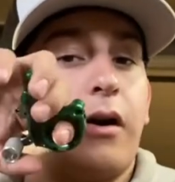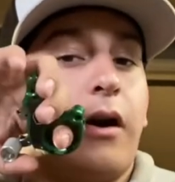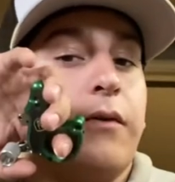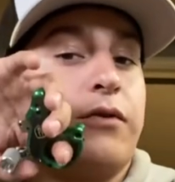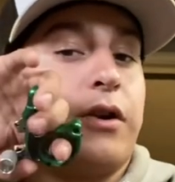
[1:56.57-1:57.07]

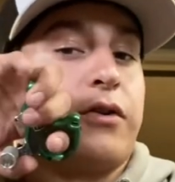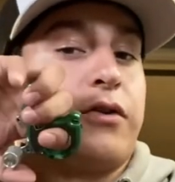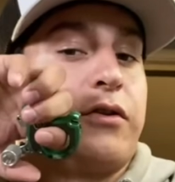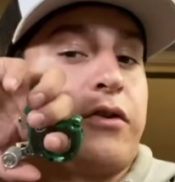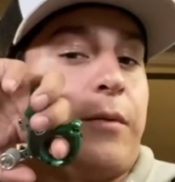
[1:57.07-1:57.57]
of
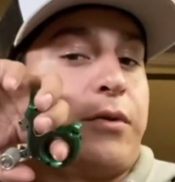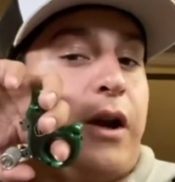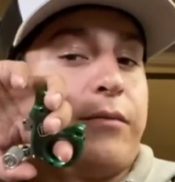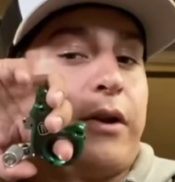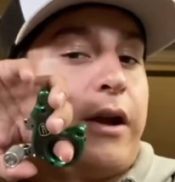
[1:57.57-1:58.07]
just
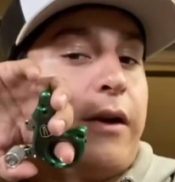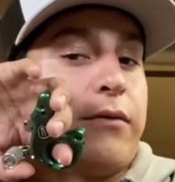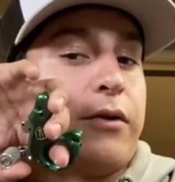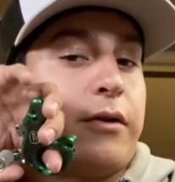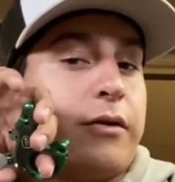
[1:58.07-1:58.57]
sometimes I'd have
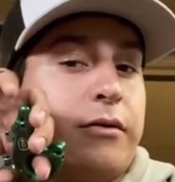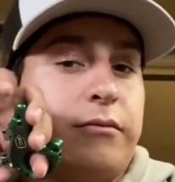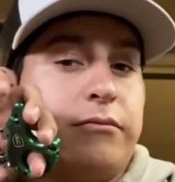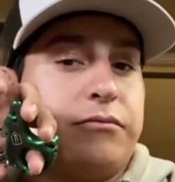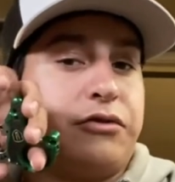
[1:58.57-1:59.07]
to
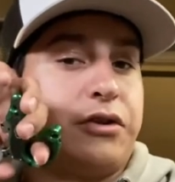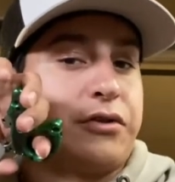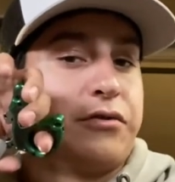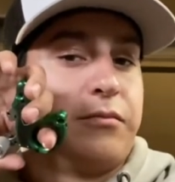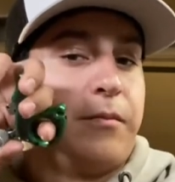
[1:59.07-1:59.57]

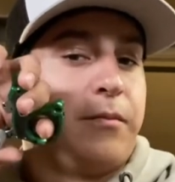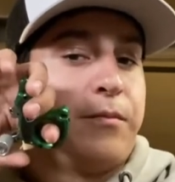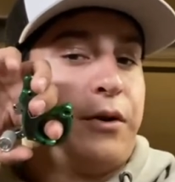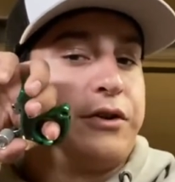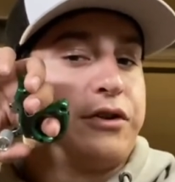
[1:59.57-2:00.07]
just
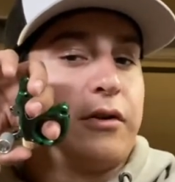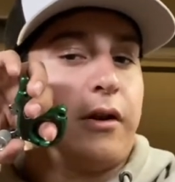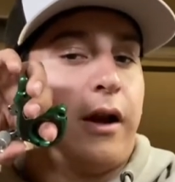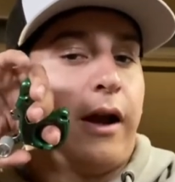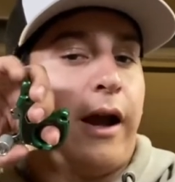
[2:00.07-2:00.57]
punch it,
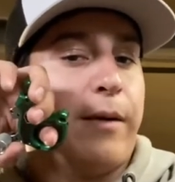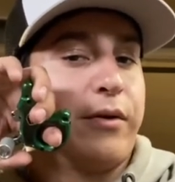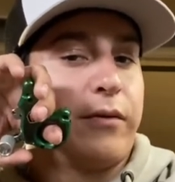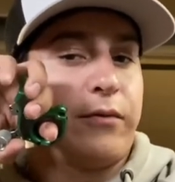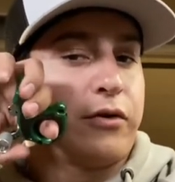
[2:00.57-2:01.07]
habit
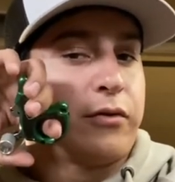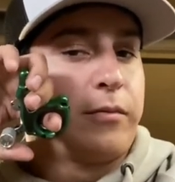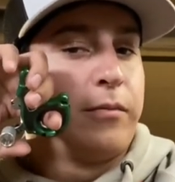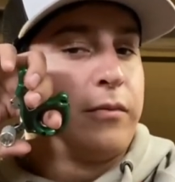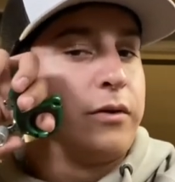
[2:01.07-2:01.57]
of just
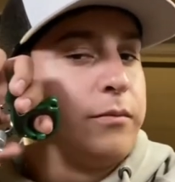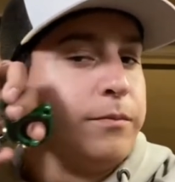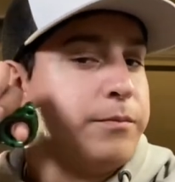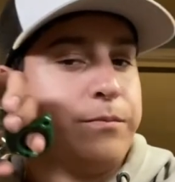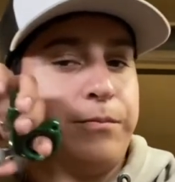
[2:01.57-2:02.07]

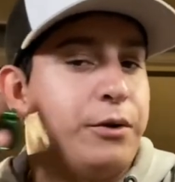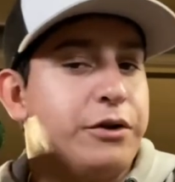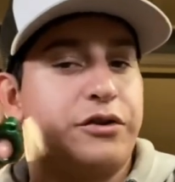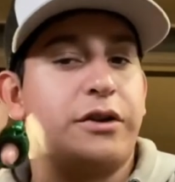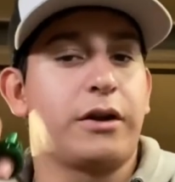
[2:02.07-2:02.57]

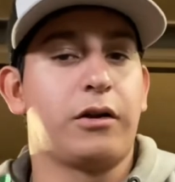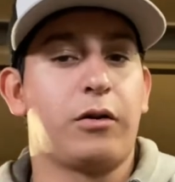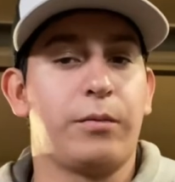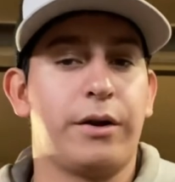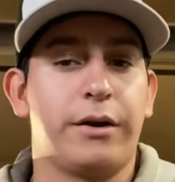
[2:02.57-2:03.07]
punching it a
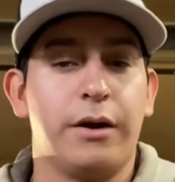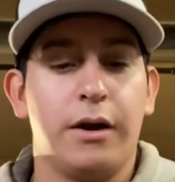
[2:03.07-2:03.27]
bit.